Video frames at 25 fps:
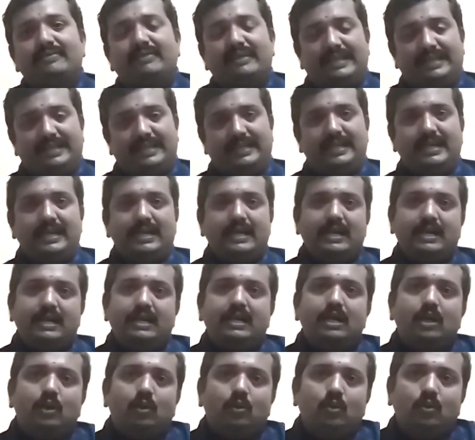Fine.
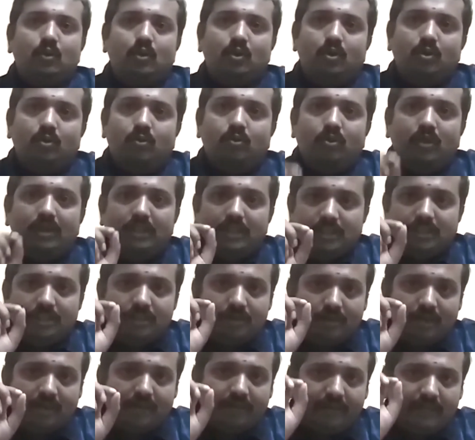Now,
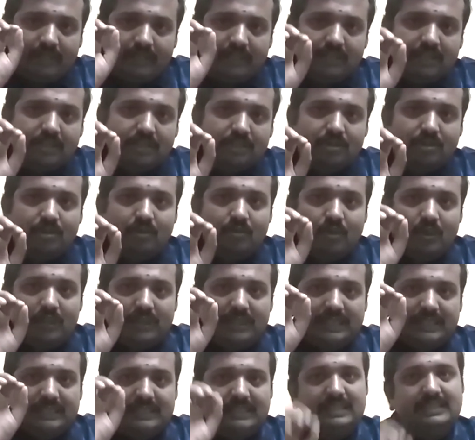once you have understood
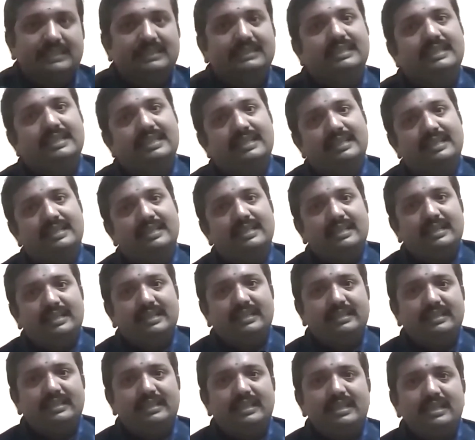what is a cell,
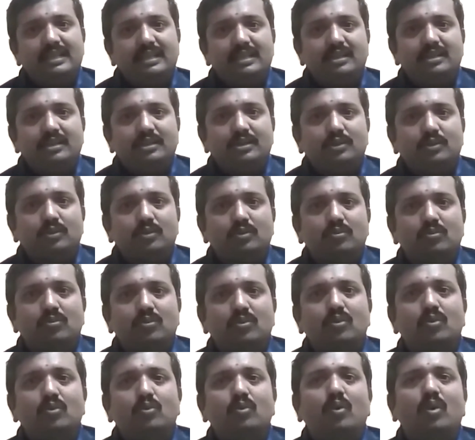then you
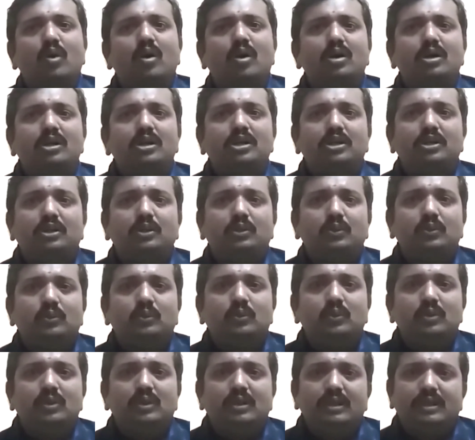move on
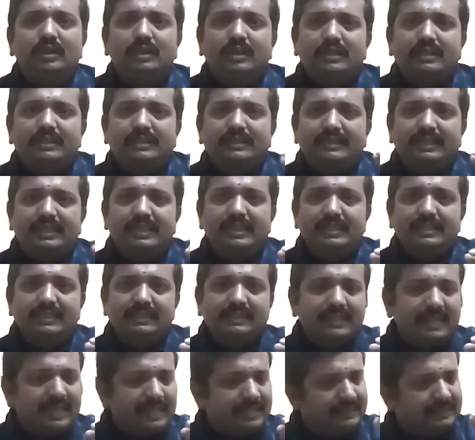to
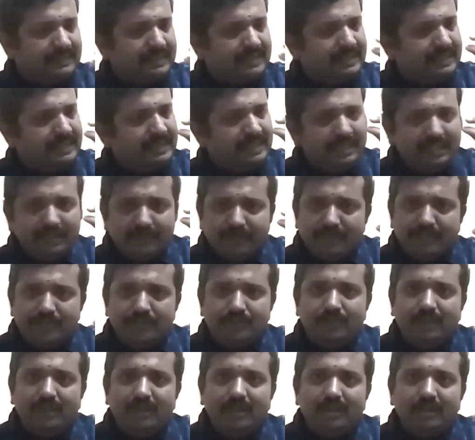cells as an
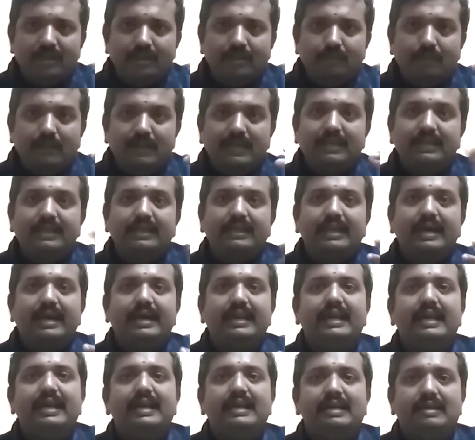individual but
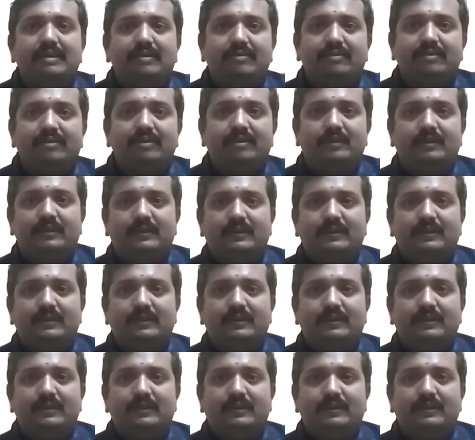alive.